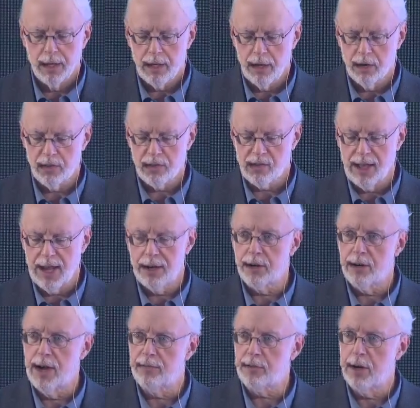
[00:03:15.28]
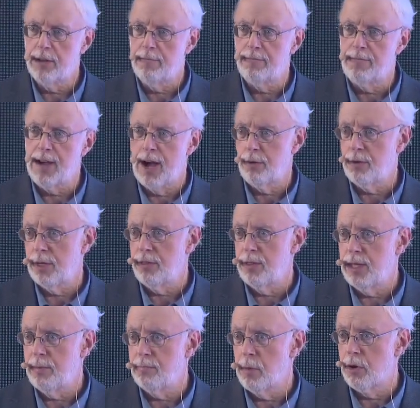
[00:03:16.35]
Years later, after I founded
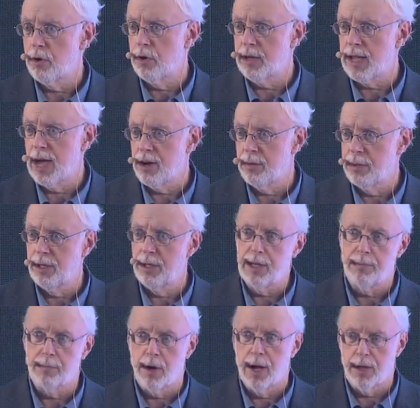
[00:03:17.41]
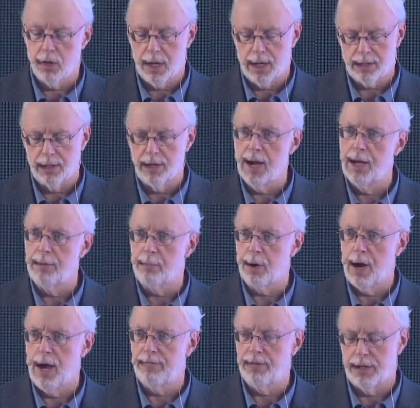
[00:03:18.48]
the Murder Accountability Project, a
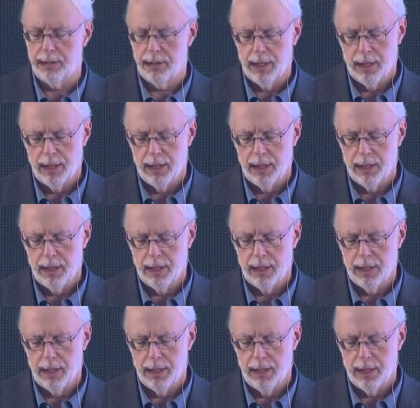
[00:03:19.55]
nonprofit,